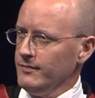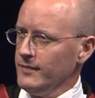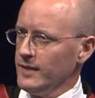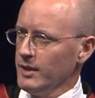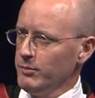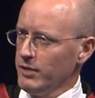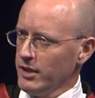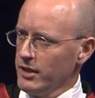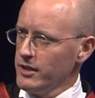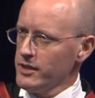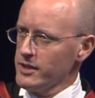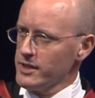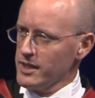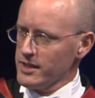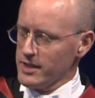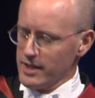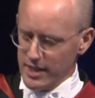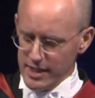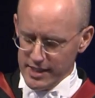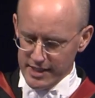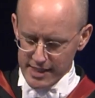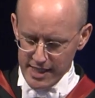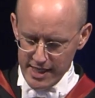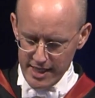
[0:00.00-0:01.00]
Because, as I
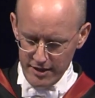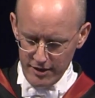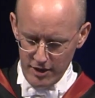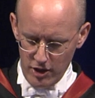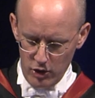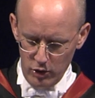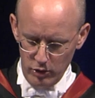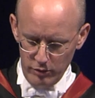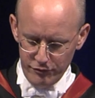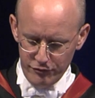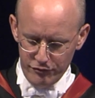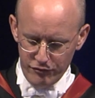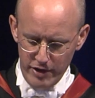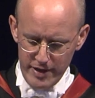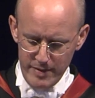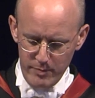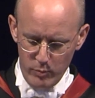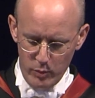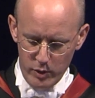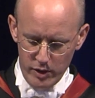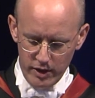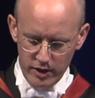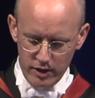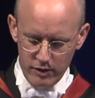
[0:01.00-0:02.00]
say, the whole
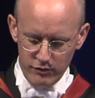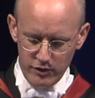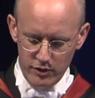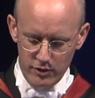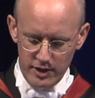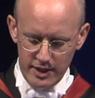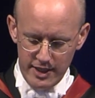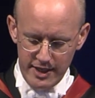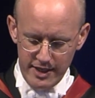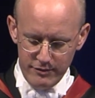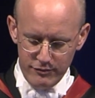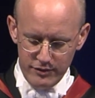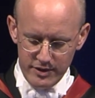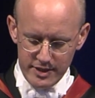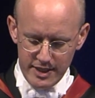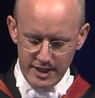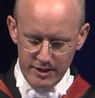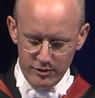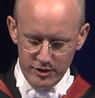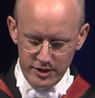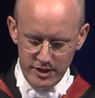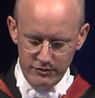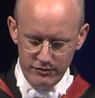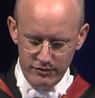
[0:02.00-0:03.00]
framework of your life is now
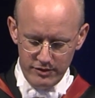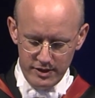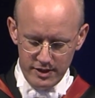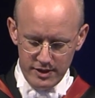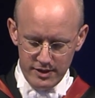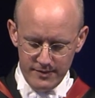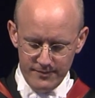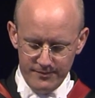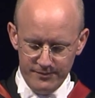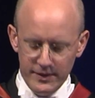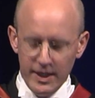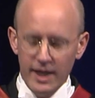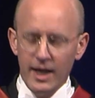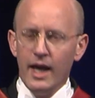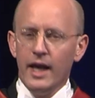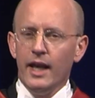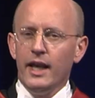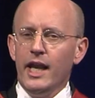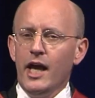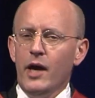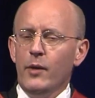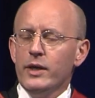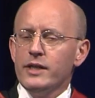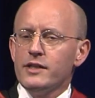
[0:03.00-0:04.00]
different.
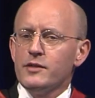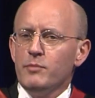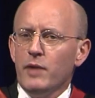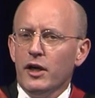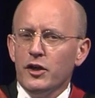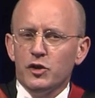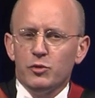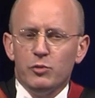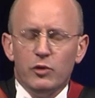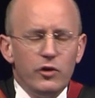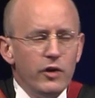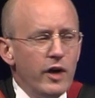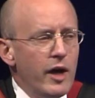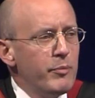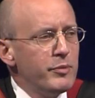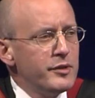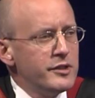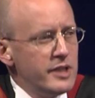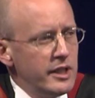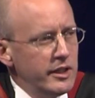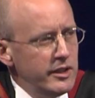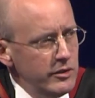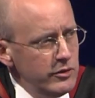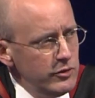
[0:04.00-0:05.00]
Now it's much more up
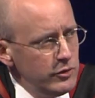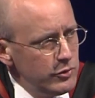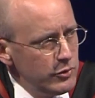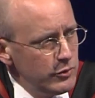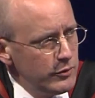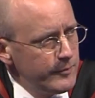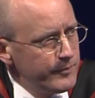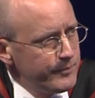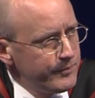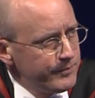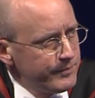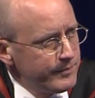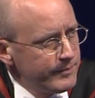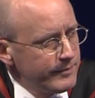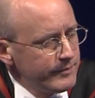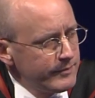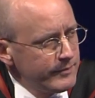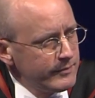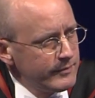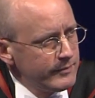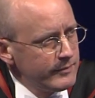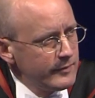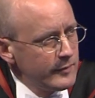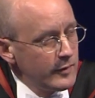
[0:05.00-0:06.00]
to you,
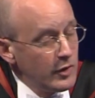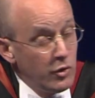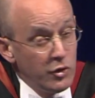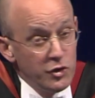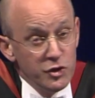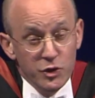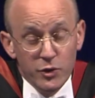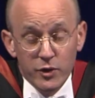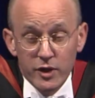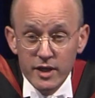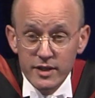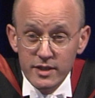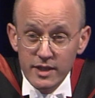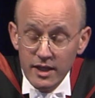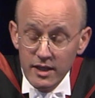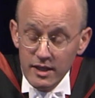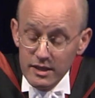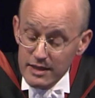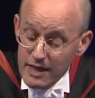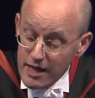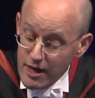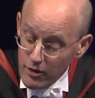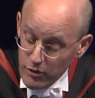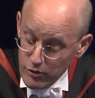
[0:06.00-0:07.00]
or should I say,
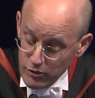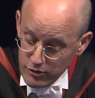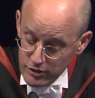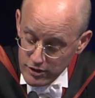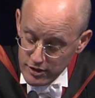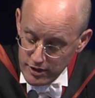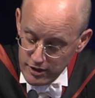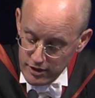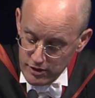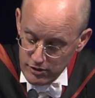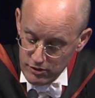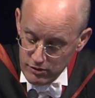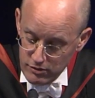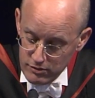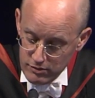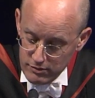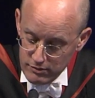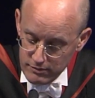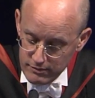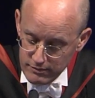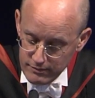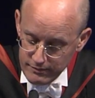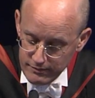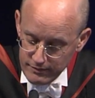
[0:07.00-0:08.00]
down to you,
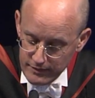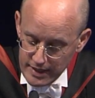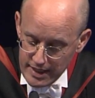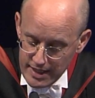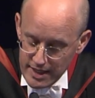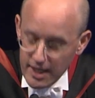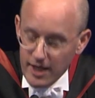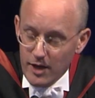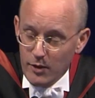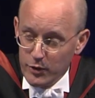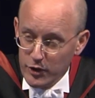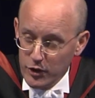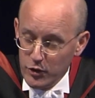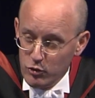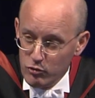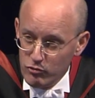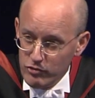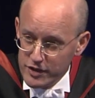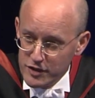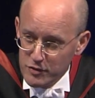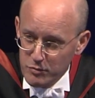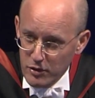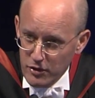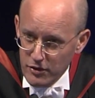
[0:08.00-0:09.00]
how you
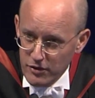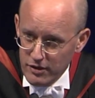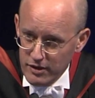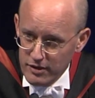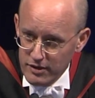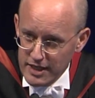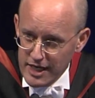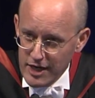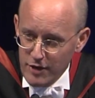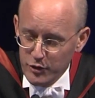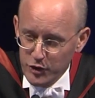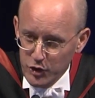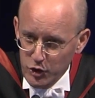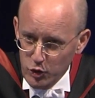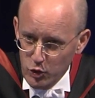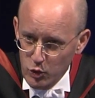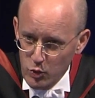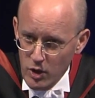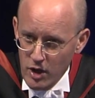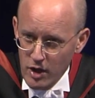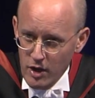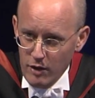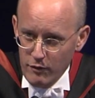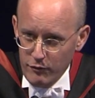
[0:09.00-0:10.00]
respond, how you
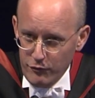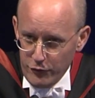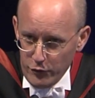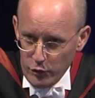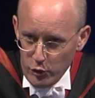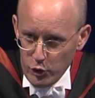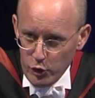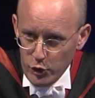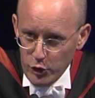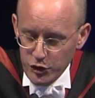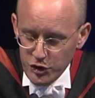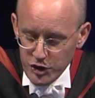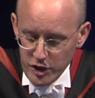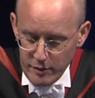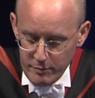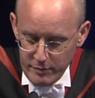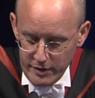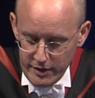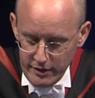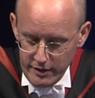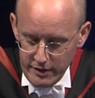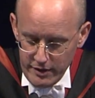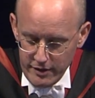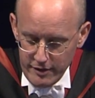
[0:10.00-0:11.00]
forge a
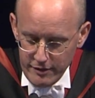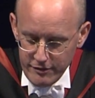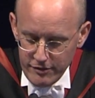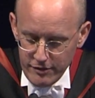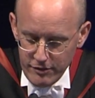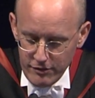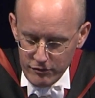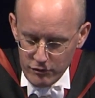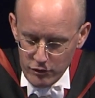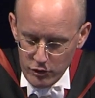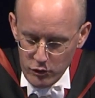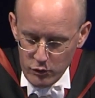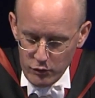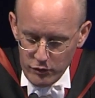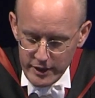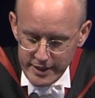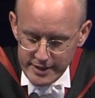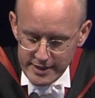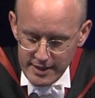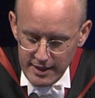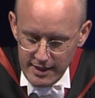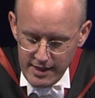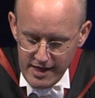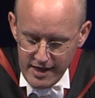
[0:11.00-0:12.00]
path through
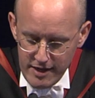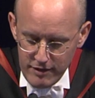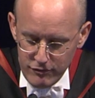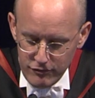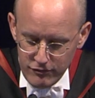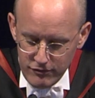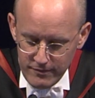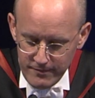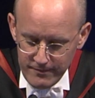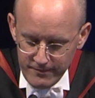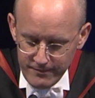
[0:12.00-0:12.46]
this life.